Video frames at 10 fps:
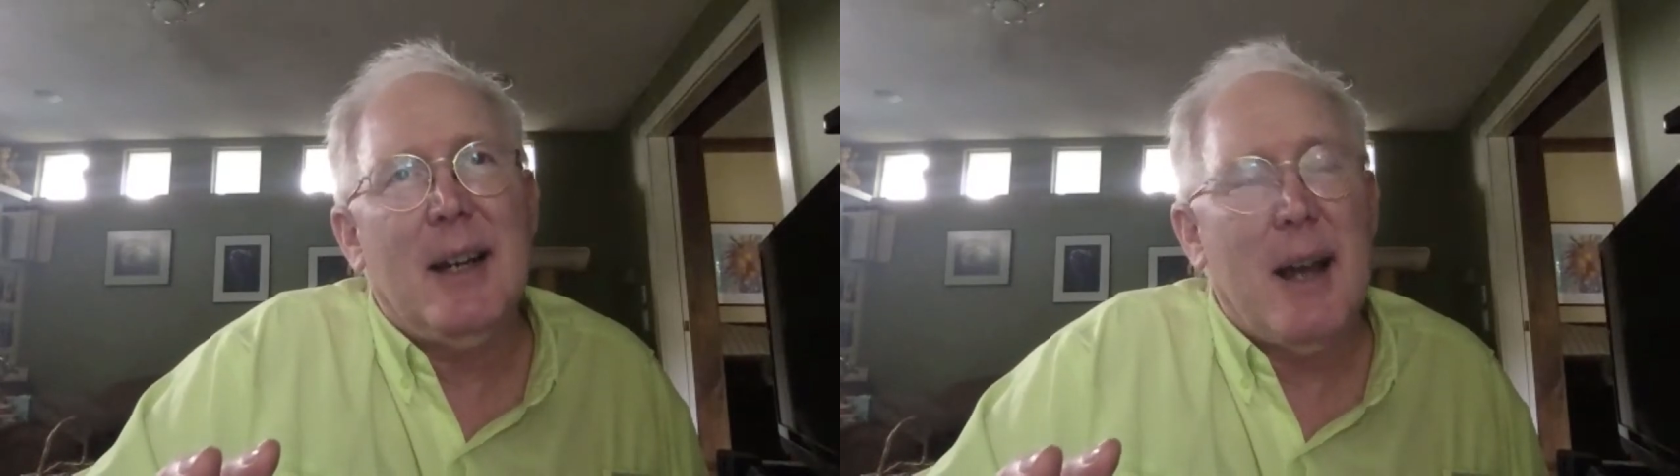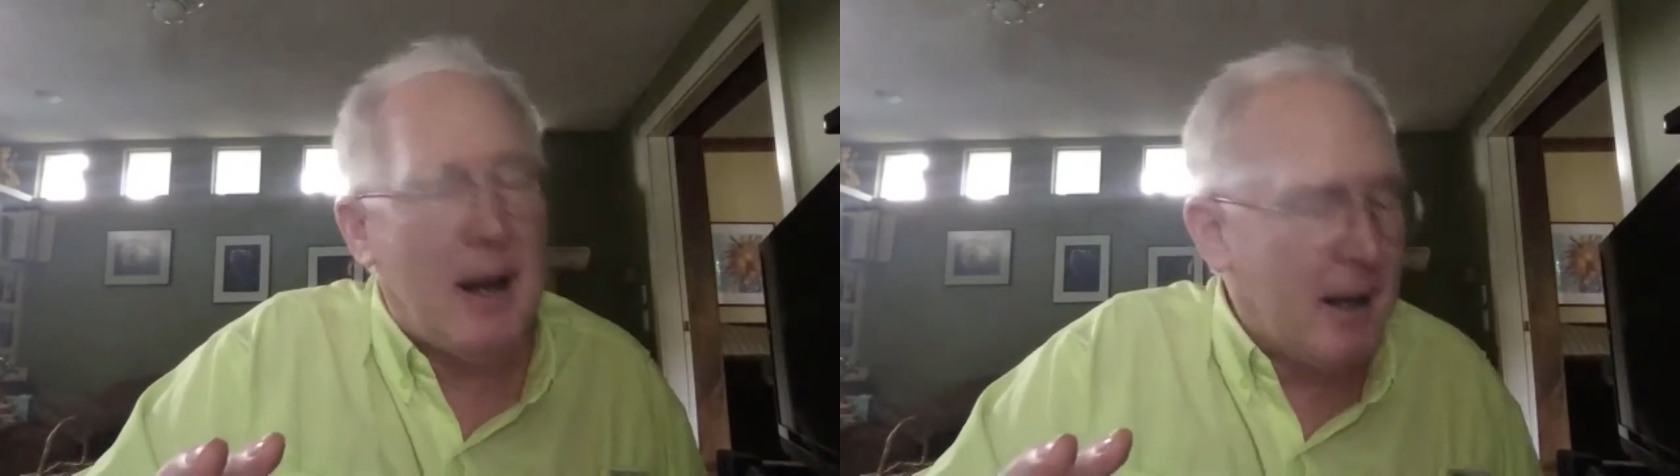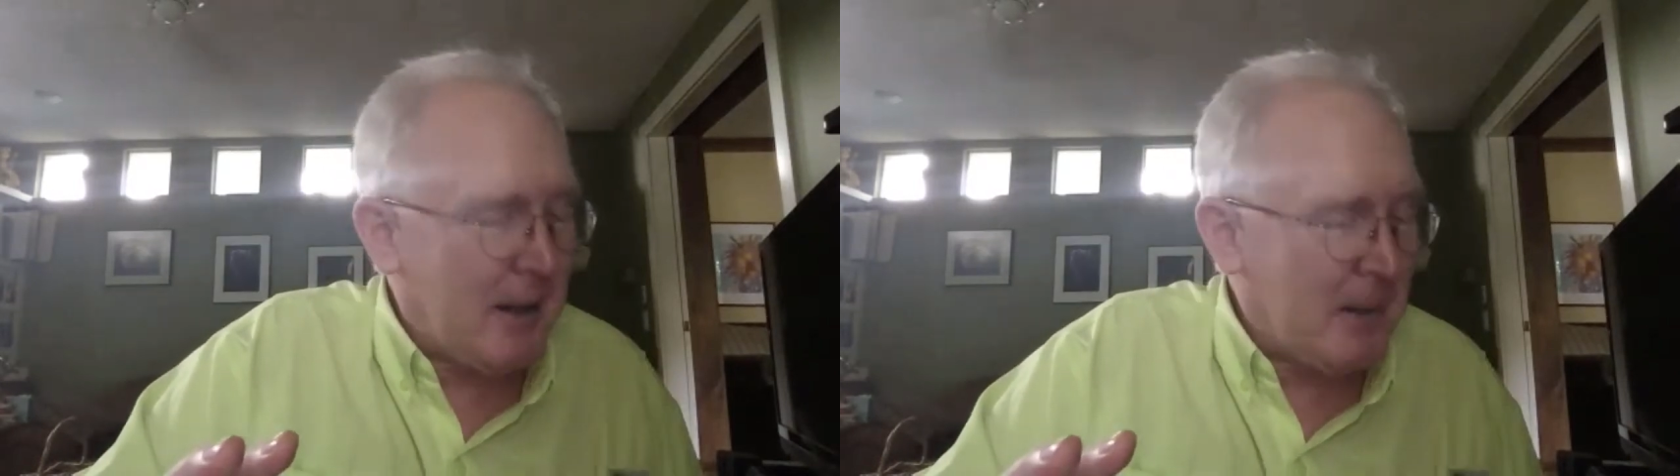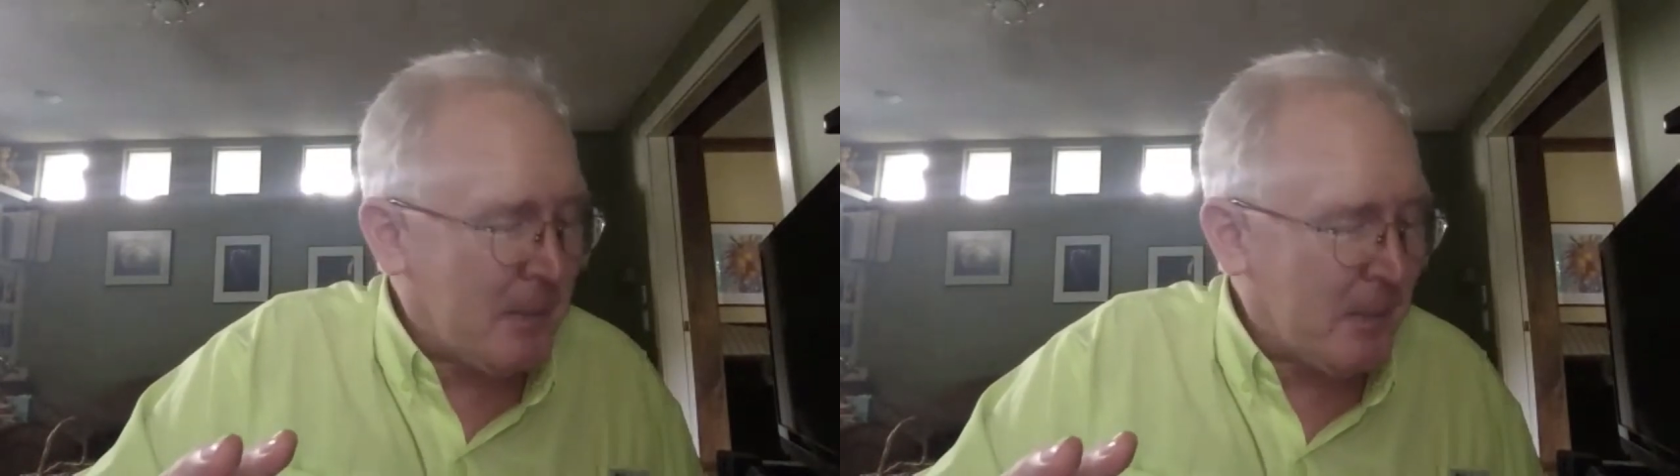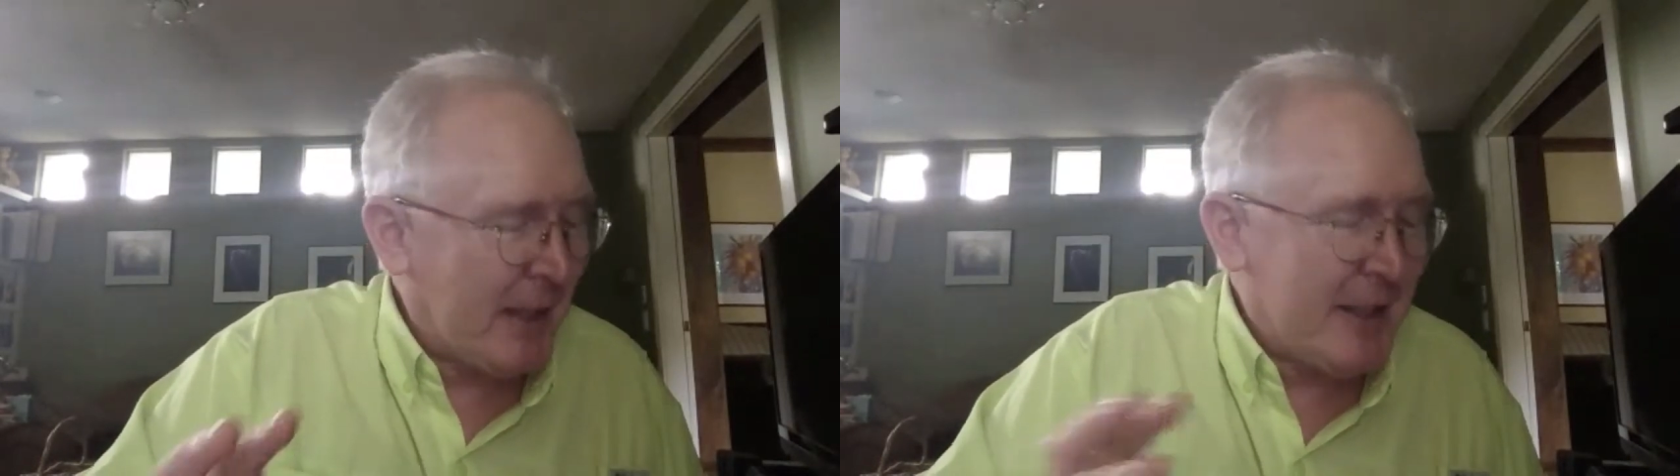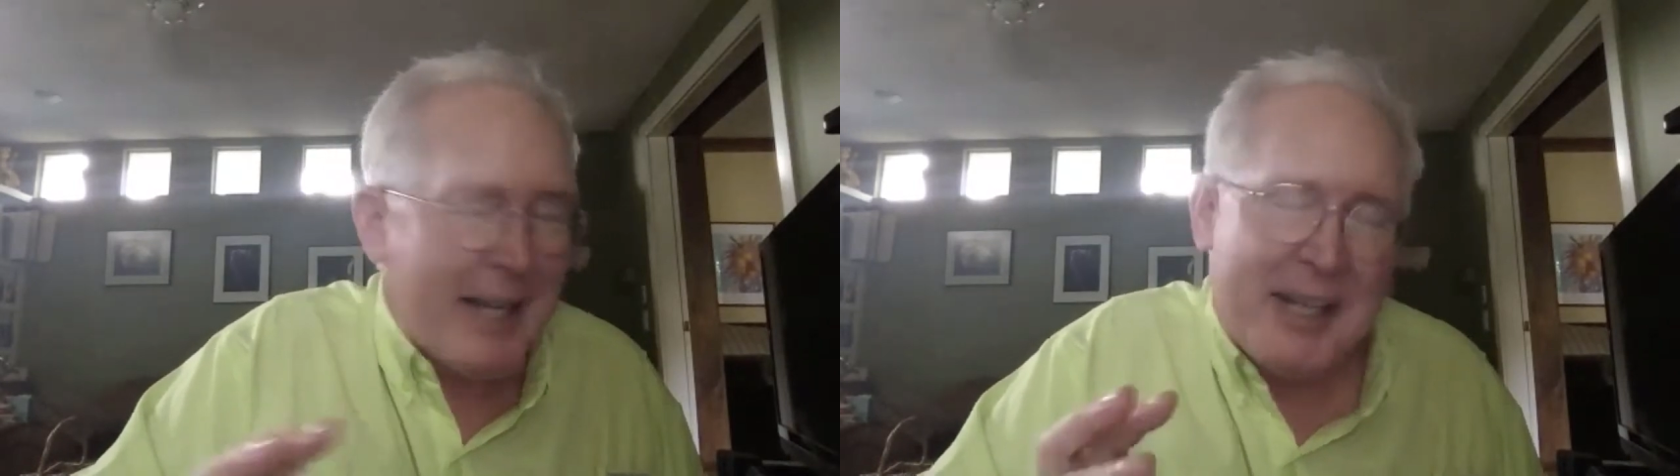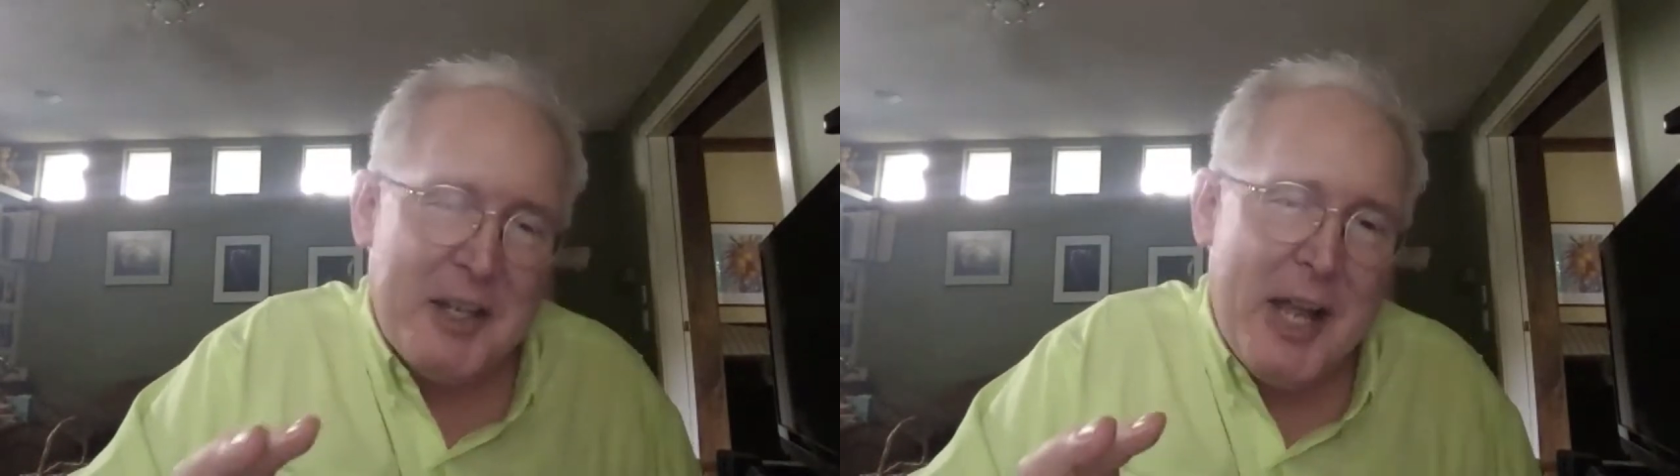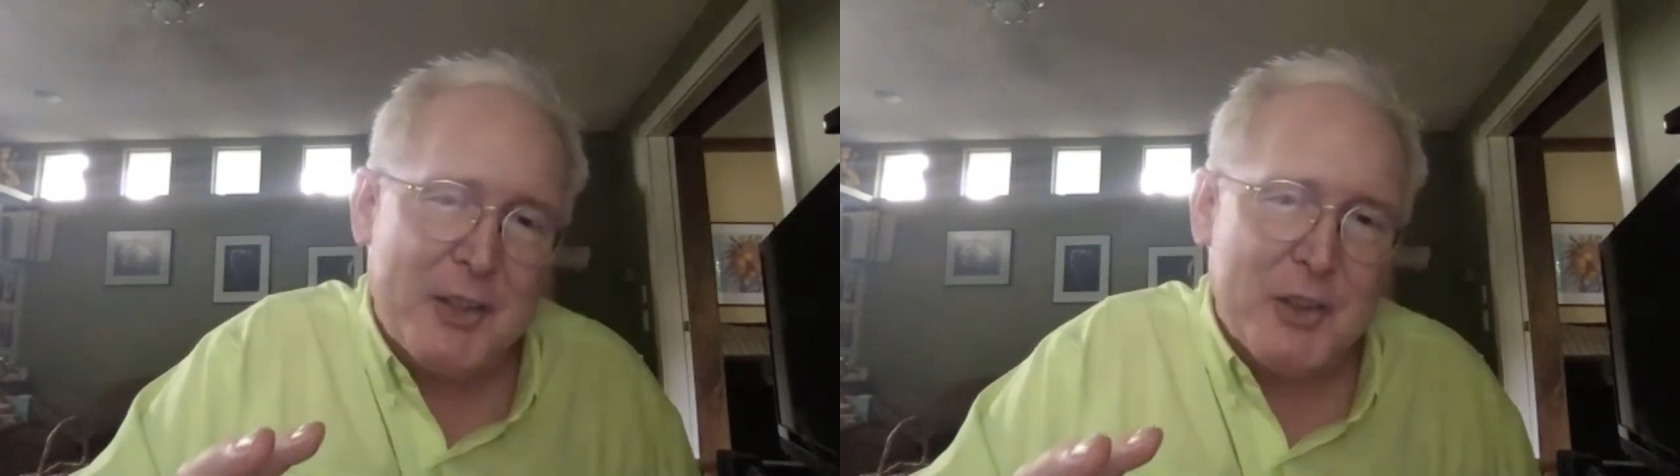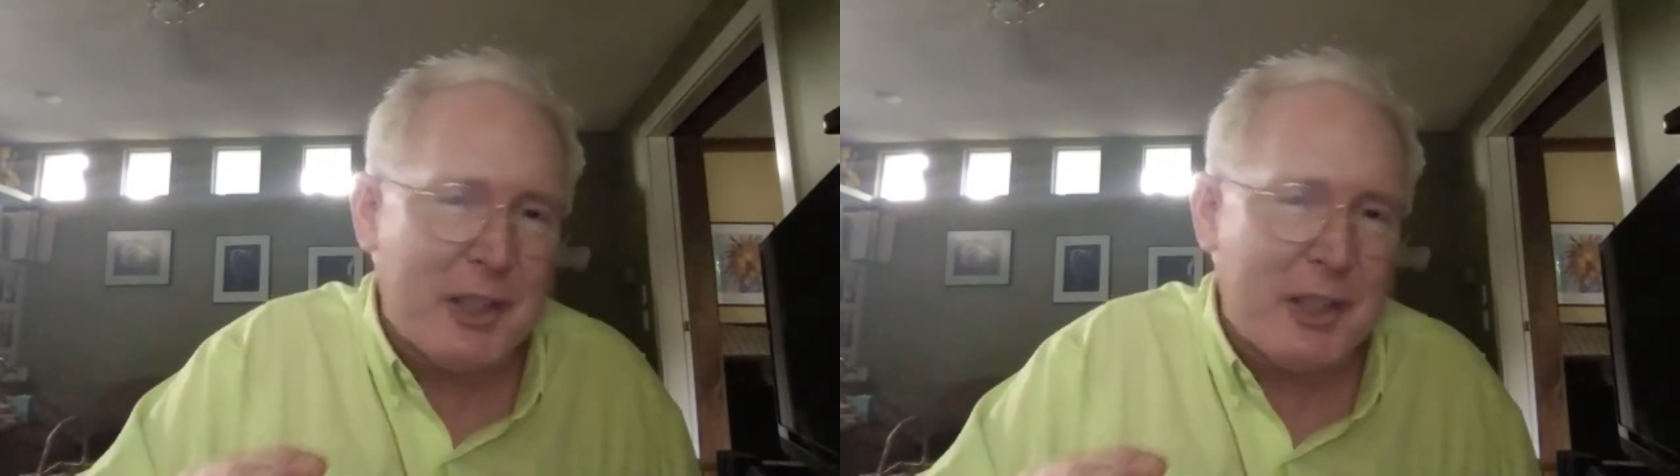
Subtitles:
and that connection,